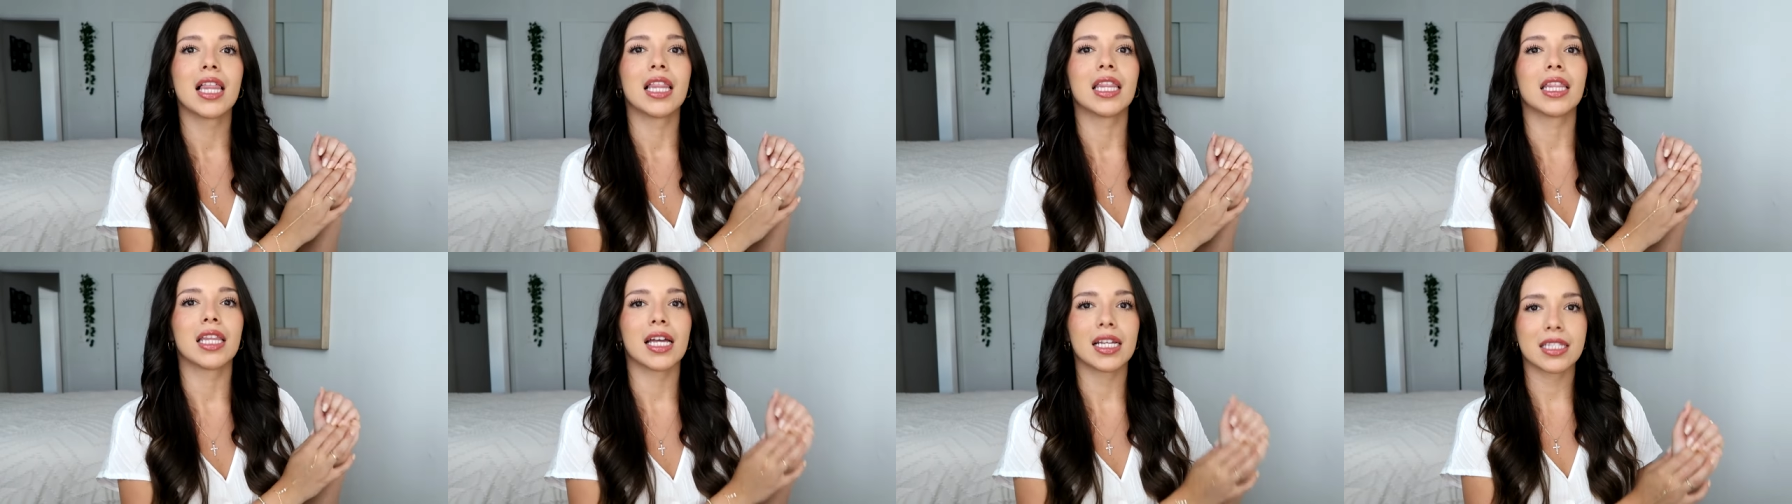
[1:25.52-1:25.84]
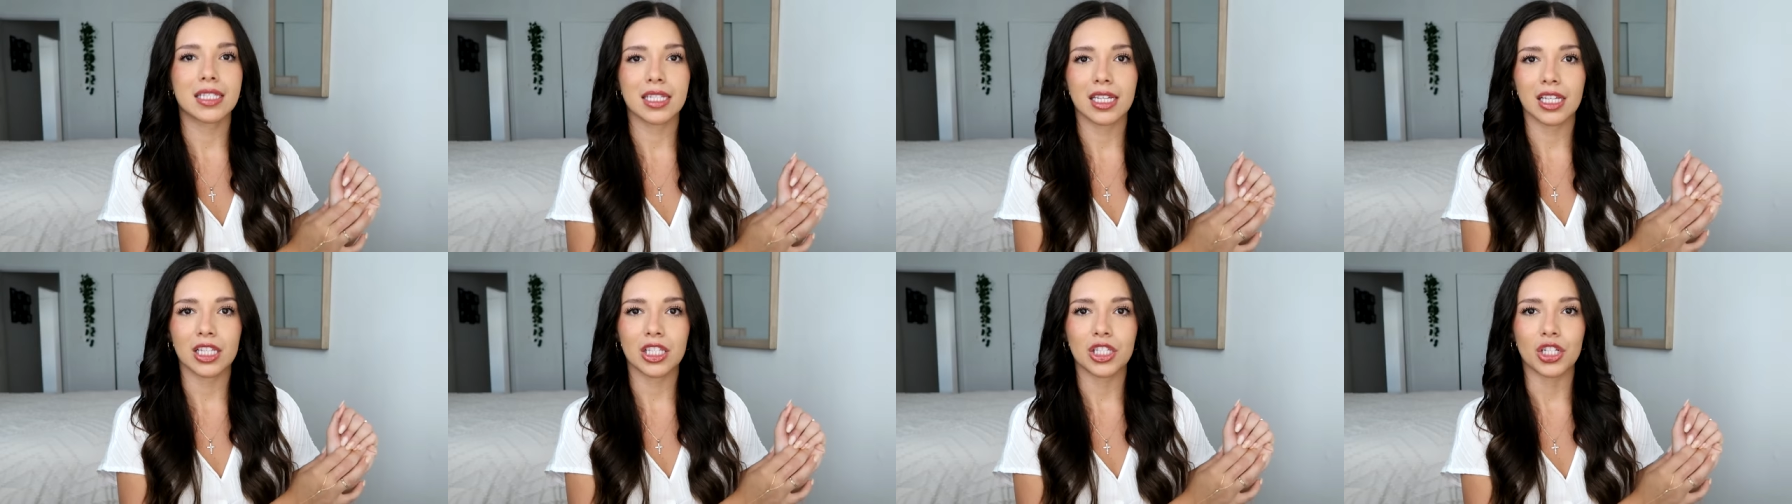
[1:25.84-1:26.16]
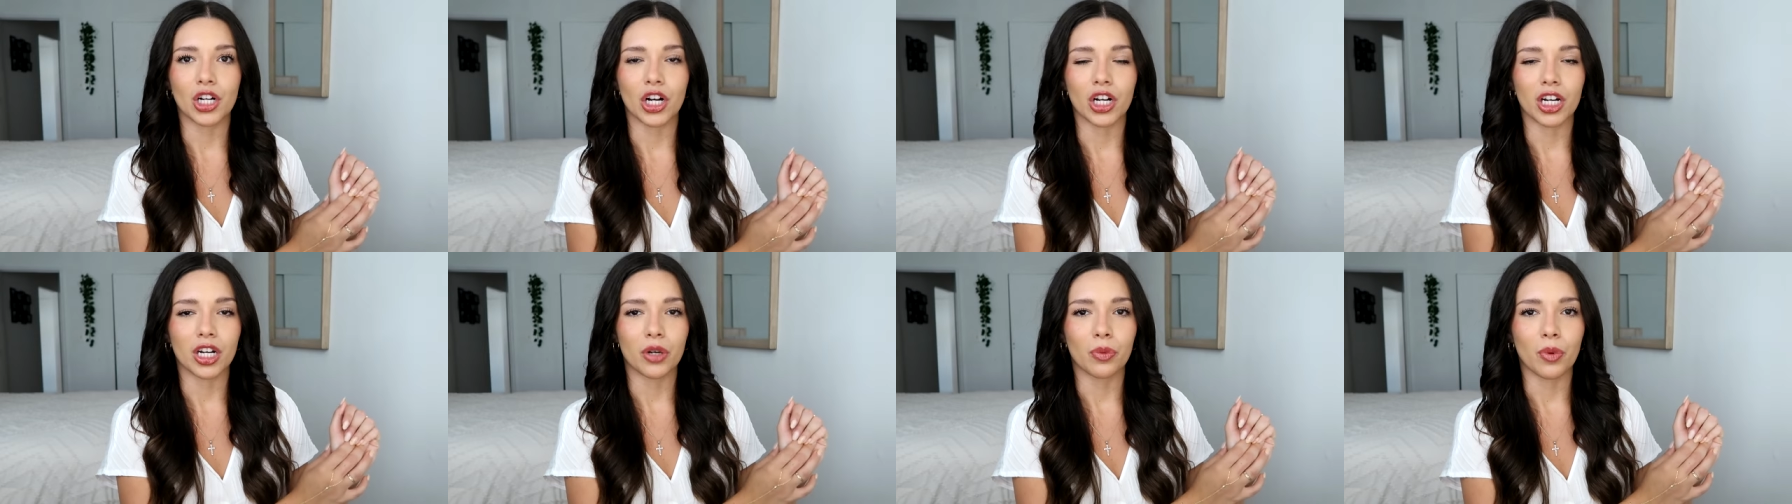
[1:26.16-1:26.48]
let's get
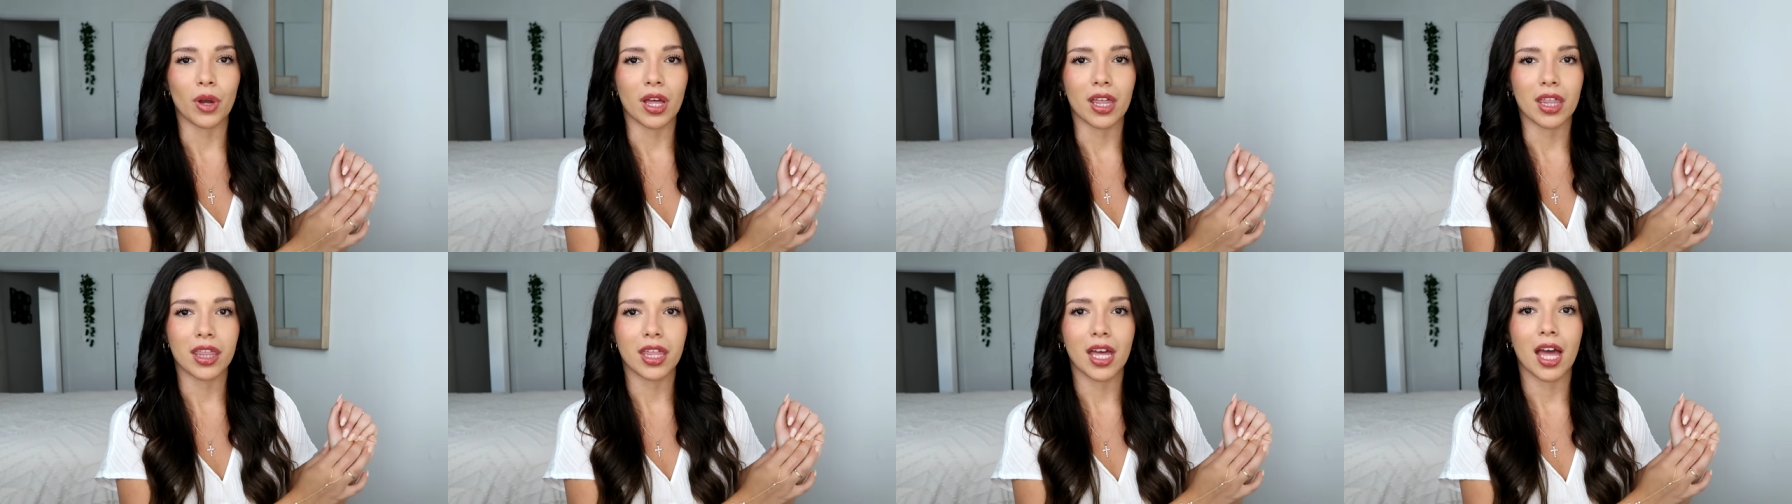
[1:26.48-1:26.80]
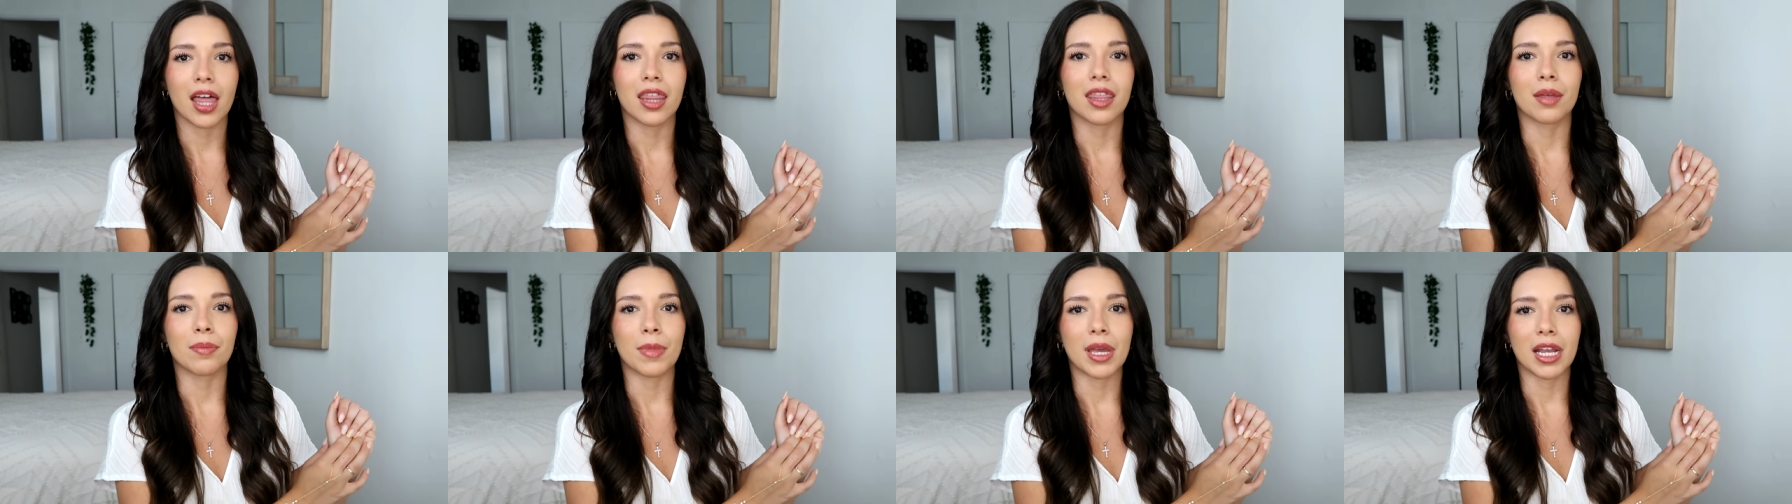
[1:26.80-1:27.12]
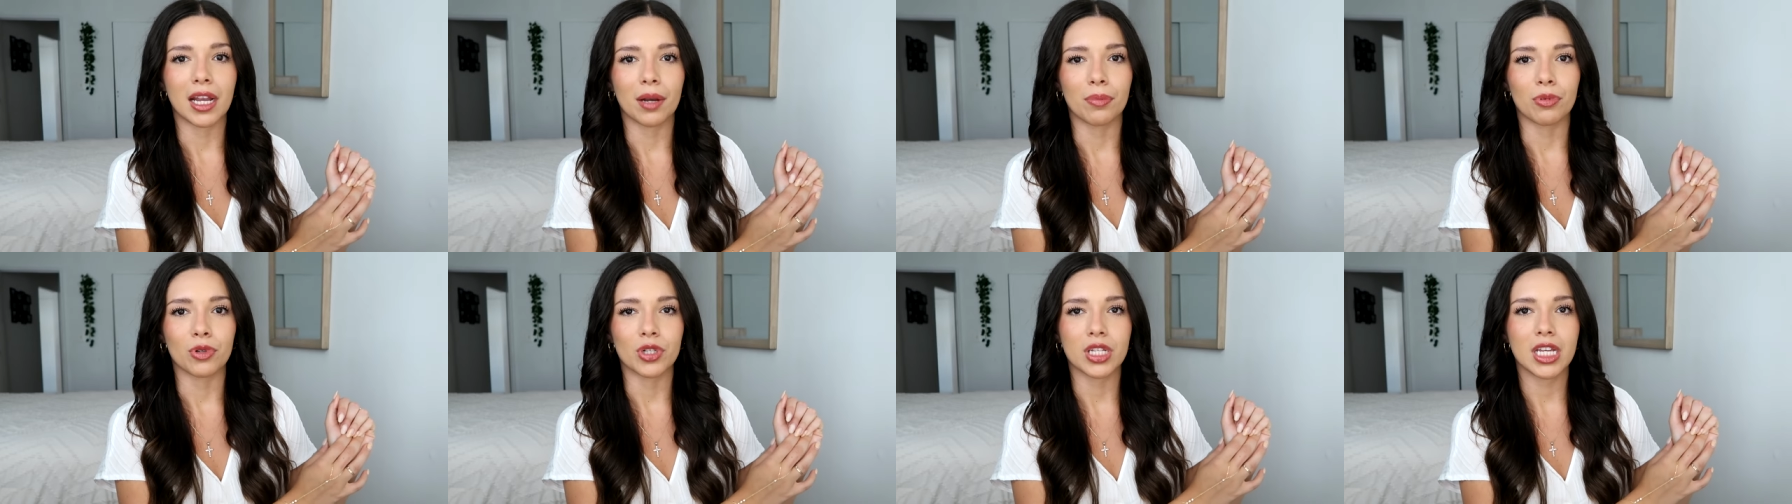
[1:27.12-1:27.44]
started with the
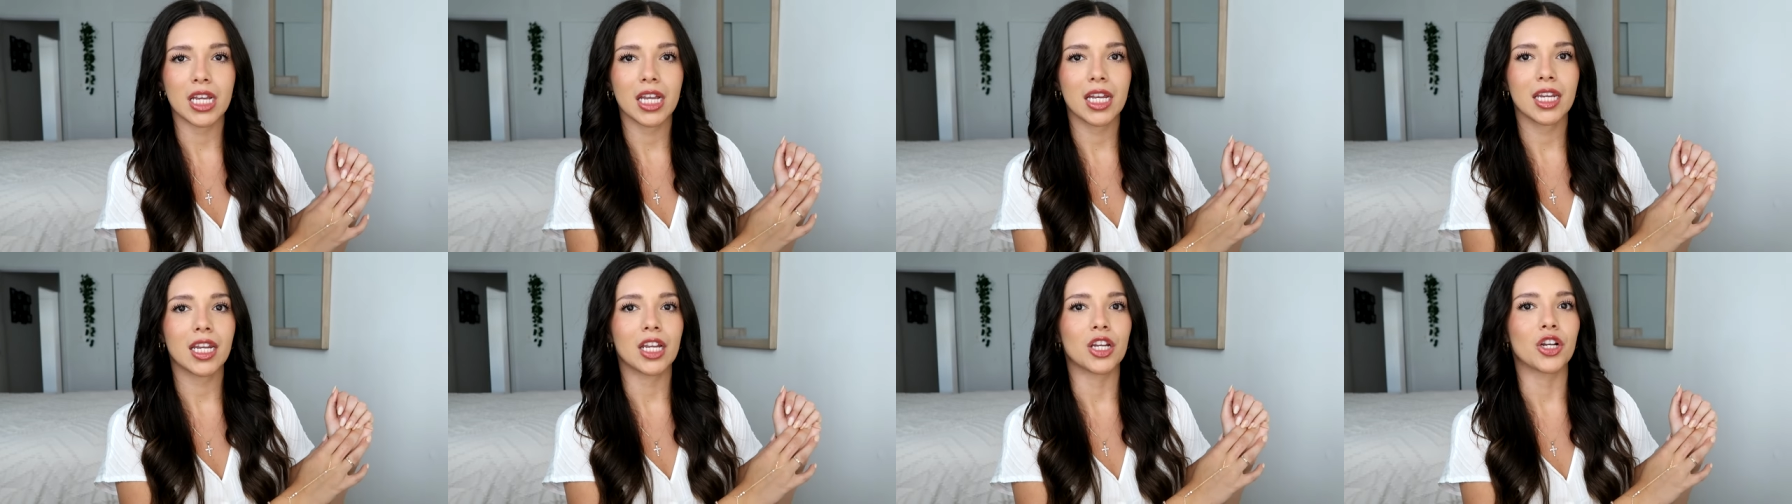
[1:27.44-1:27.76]
makeup routine,